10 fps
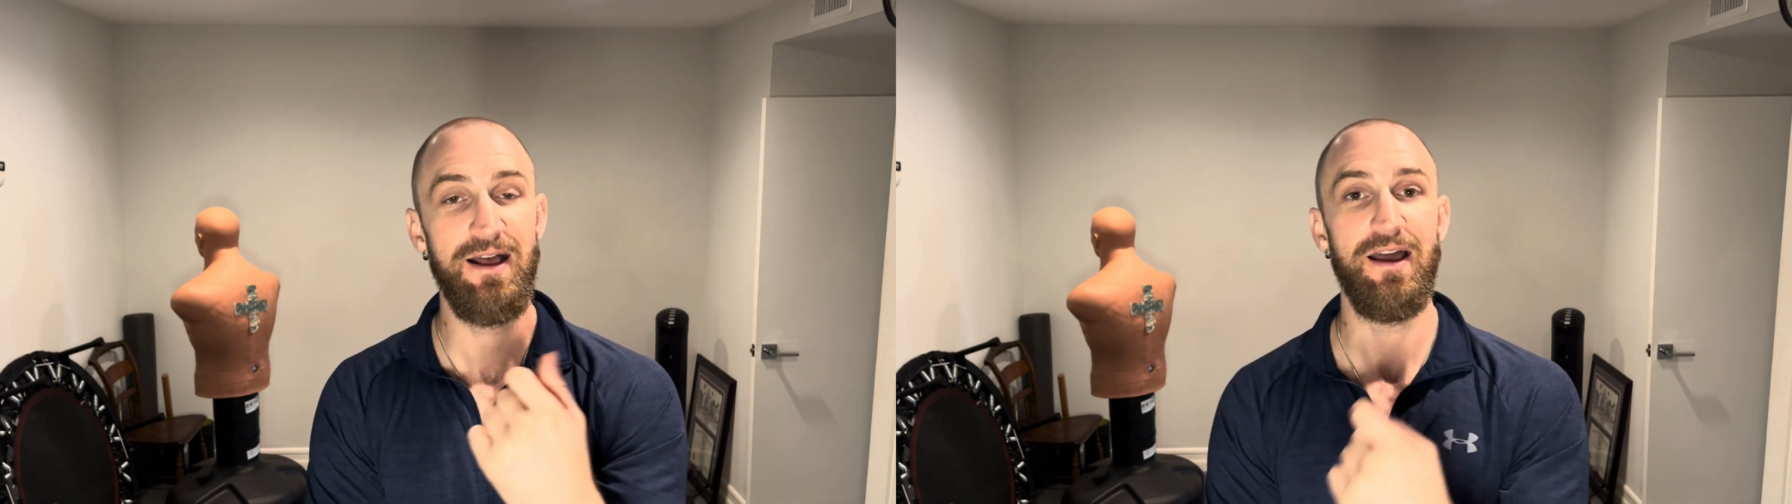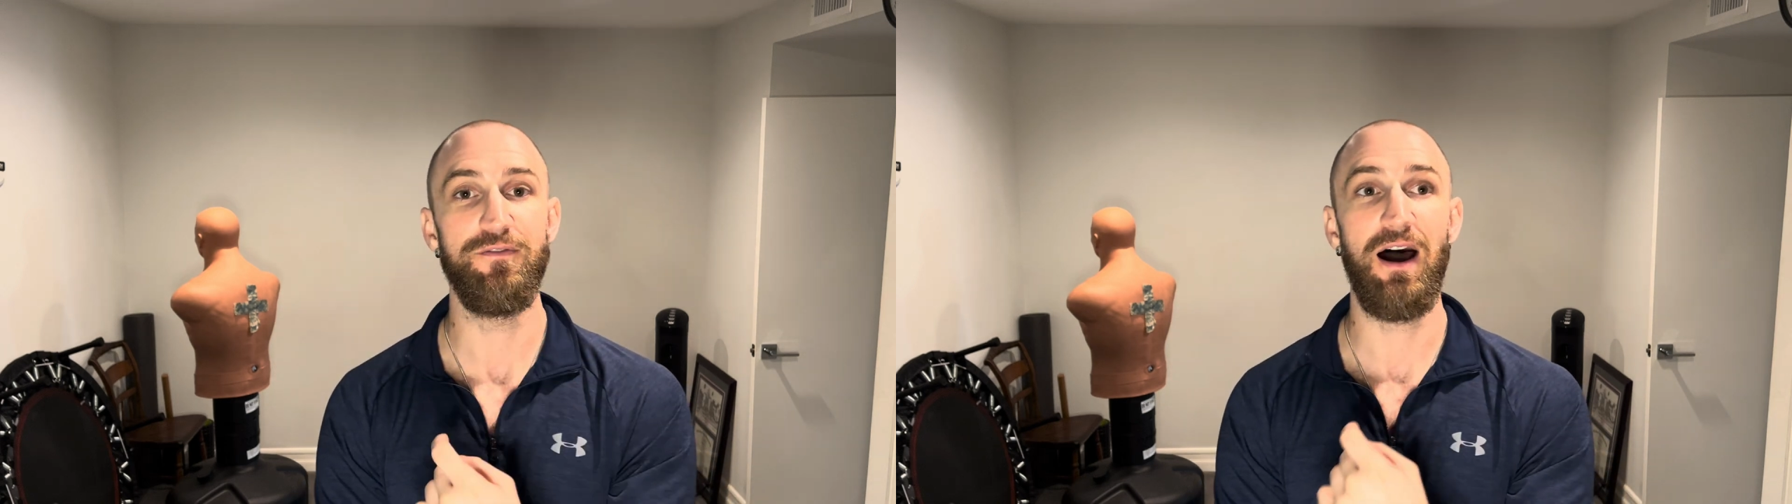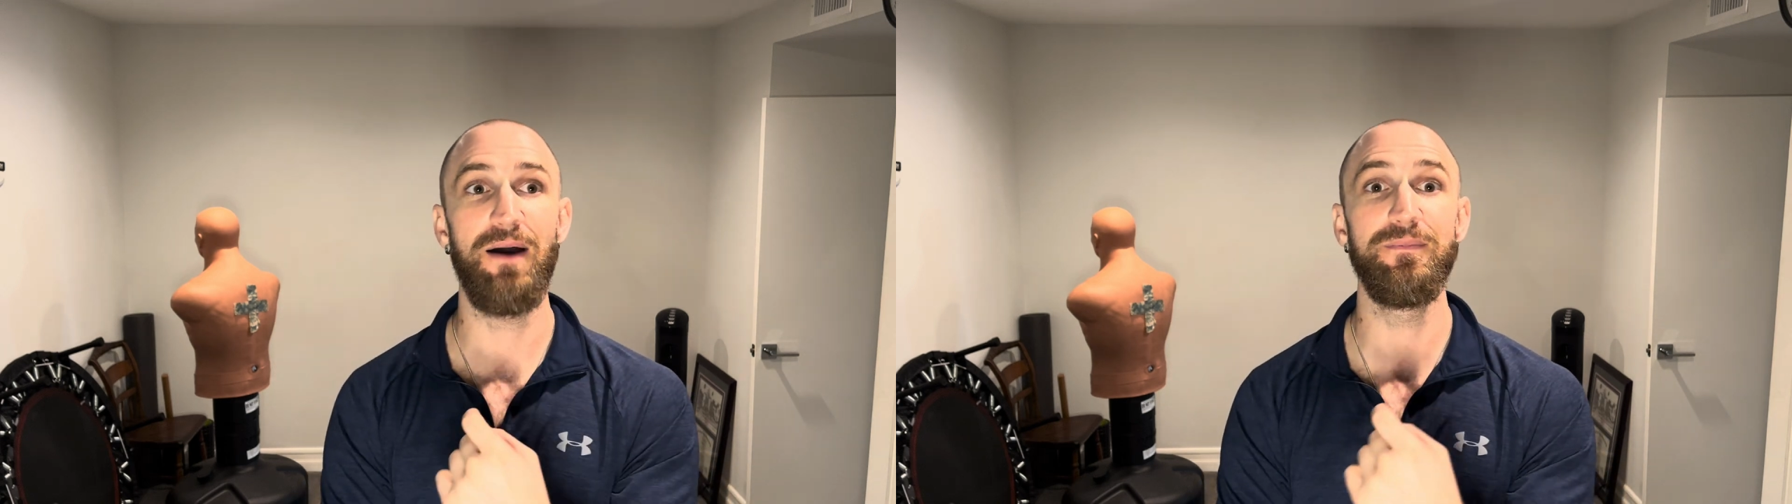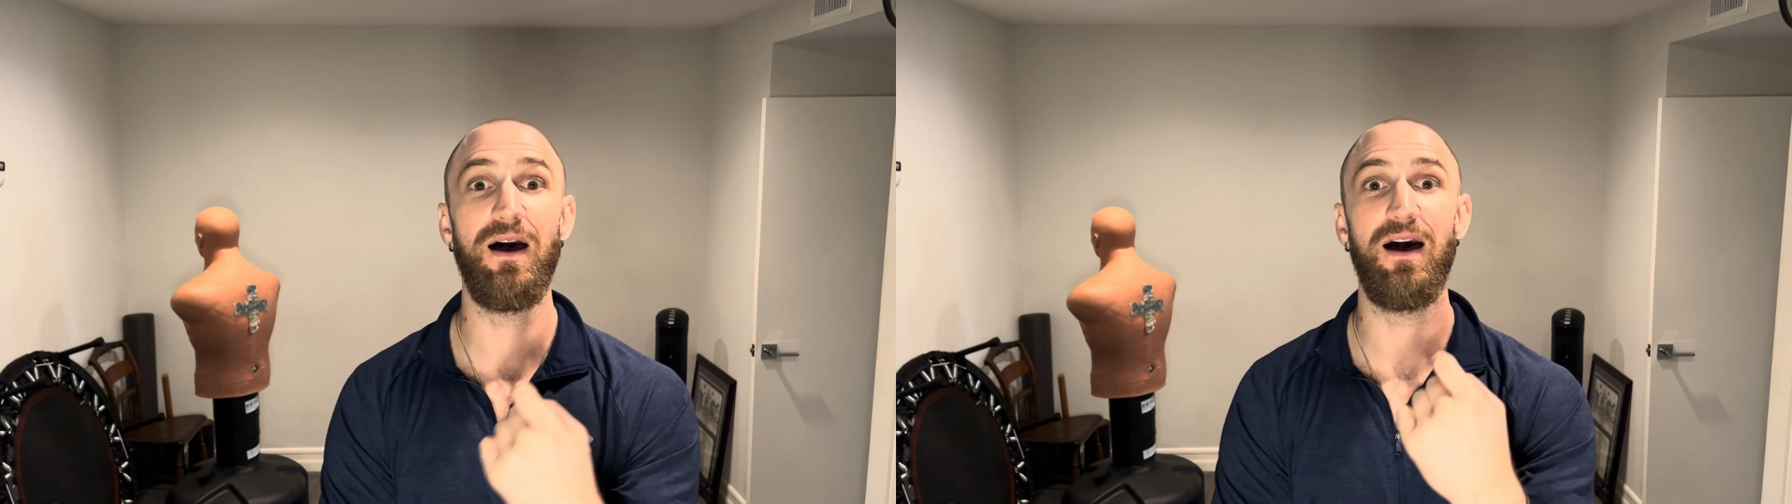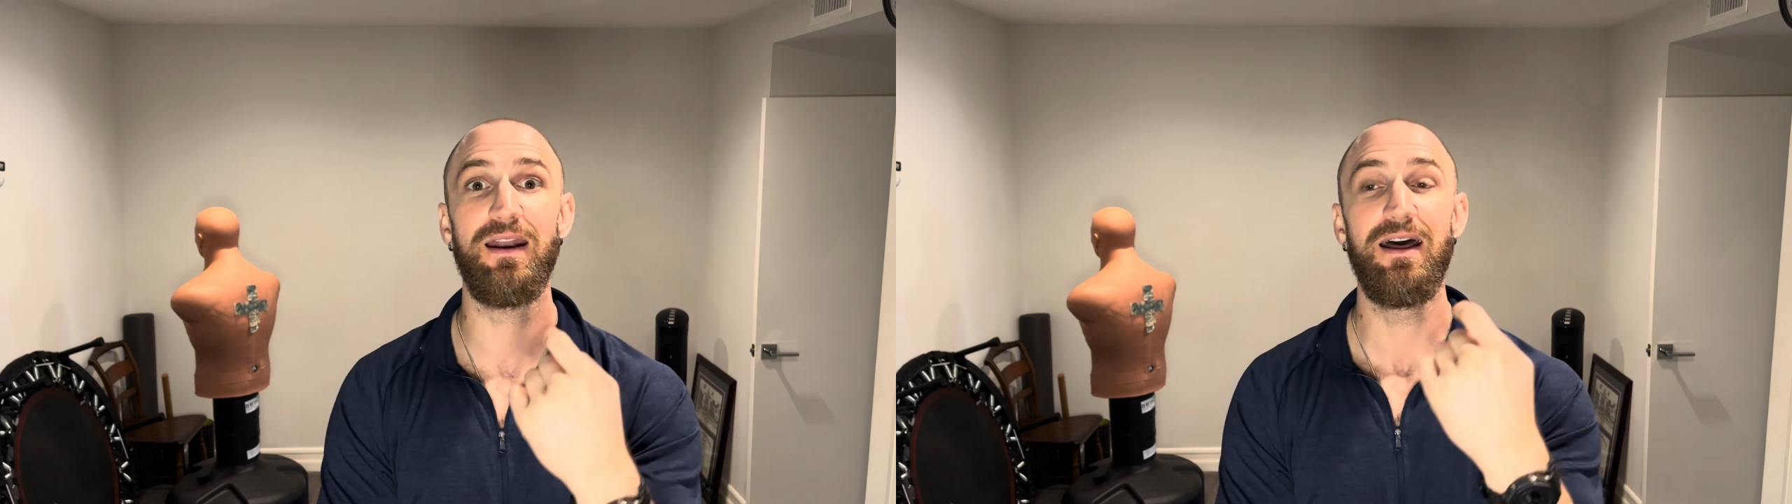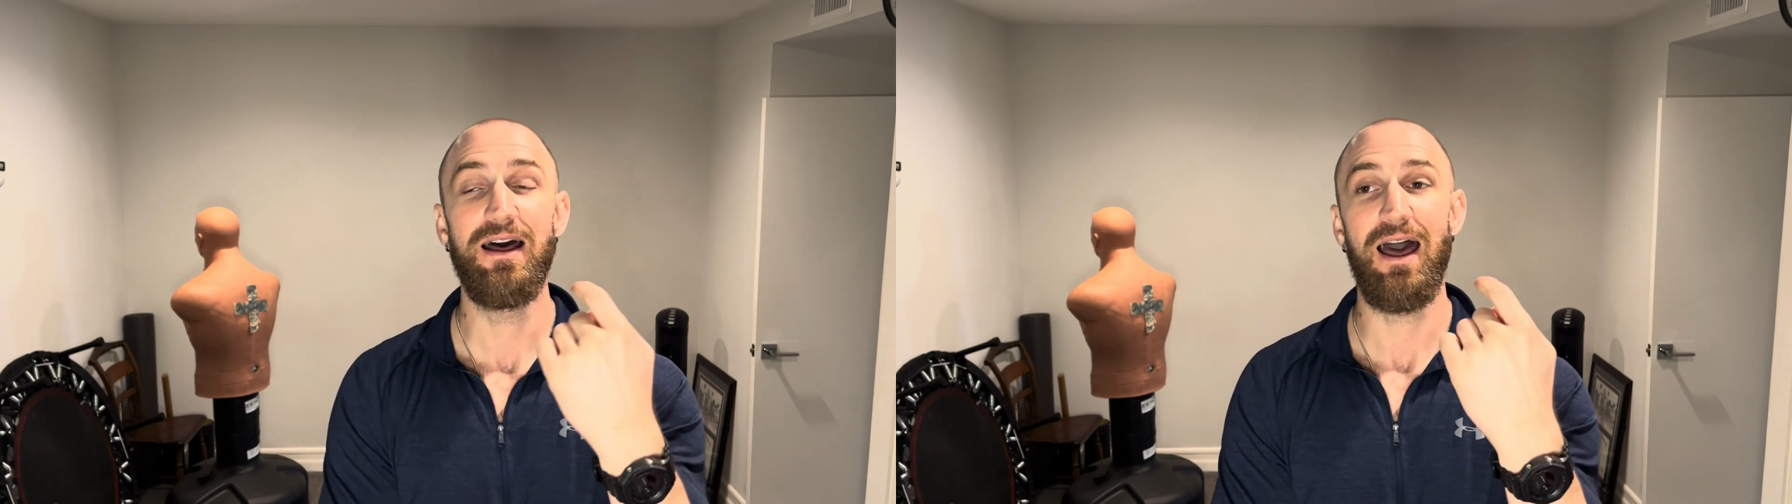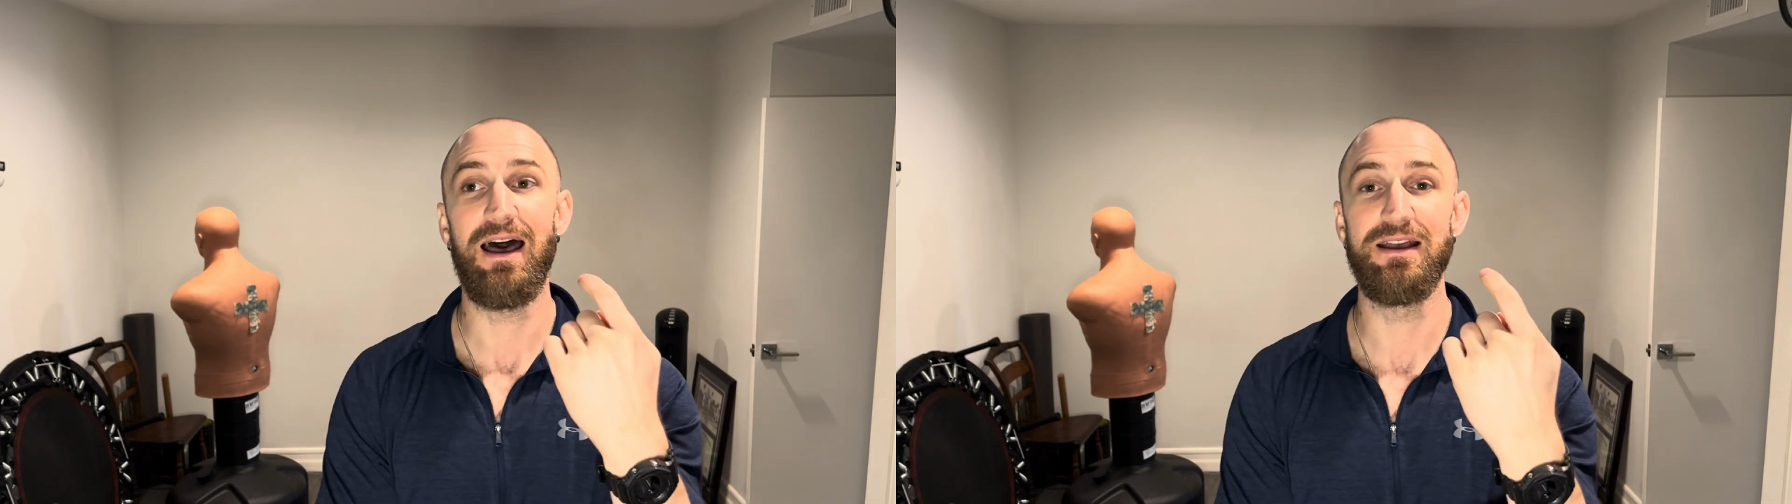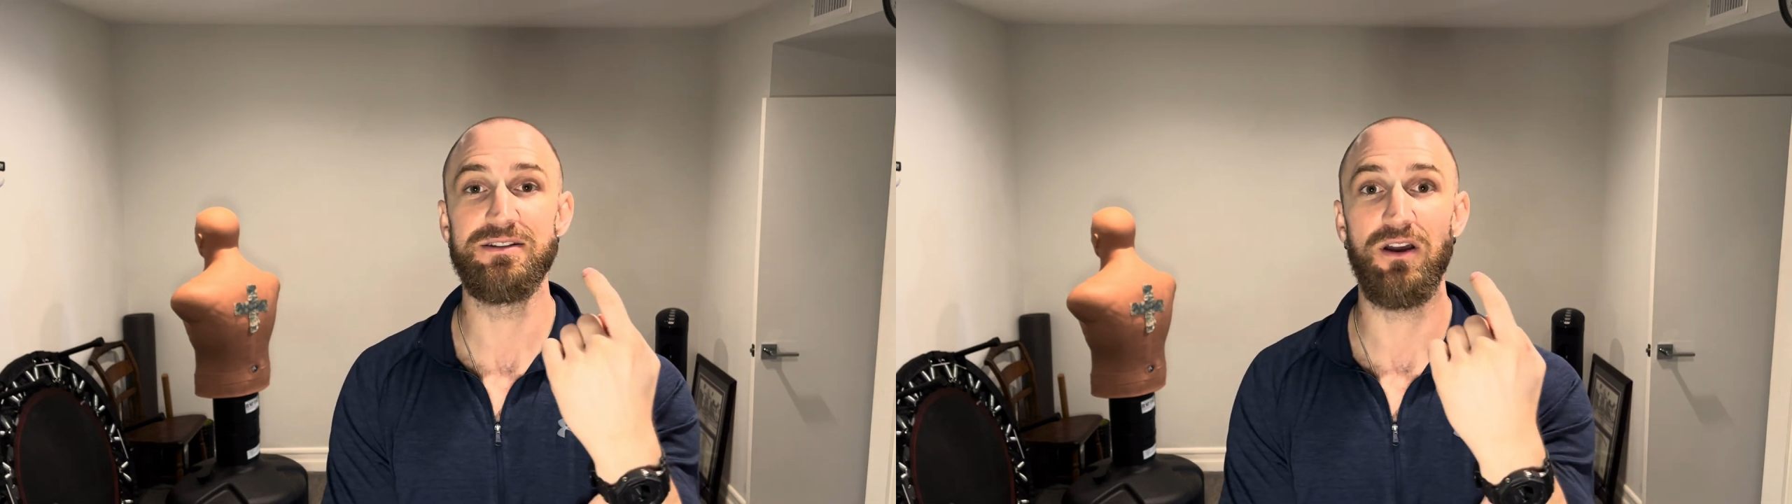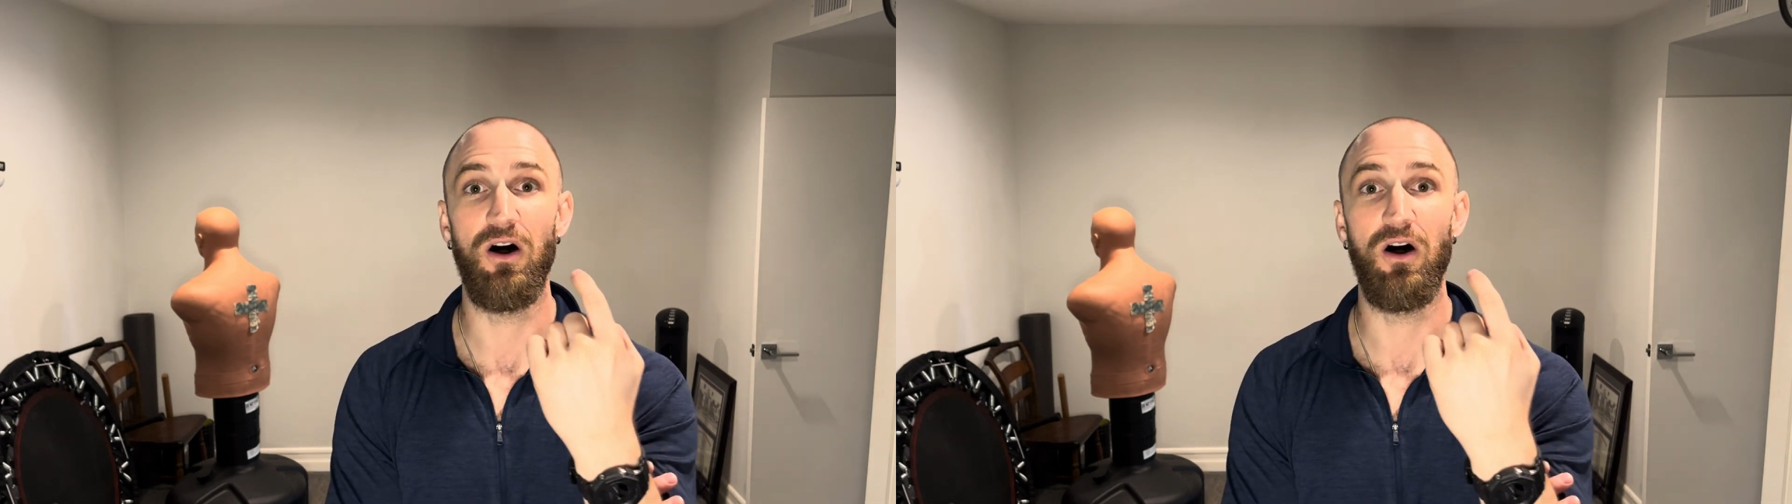if I'm not as